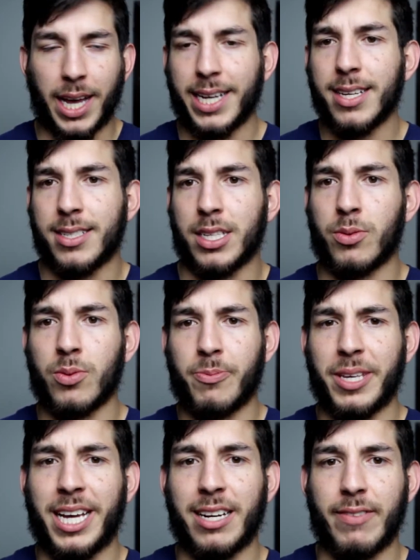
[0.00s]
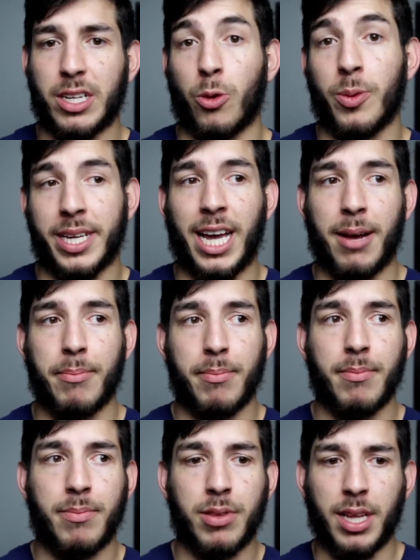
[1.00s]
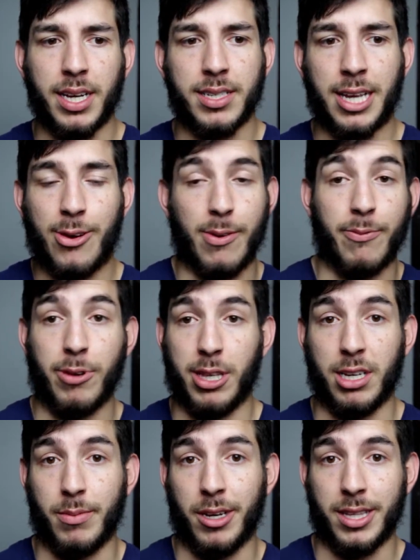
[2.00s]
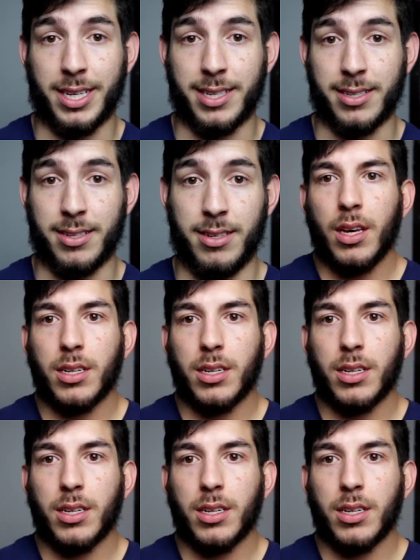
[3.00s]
I guess this would be kind of like a recap plus how I'm feeling about this.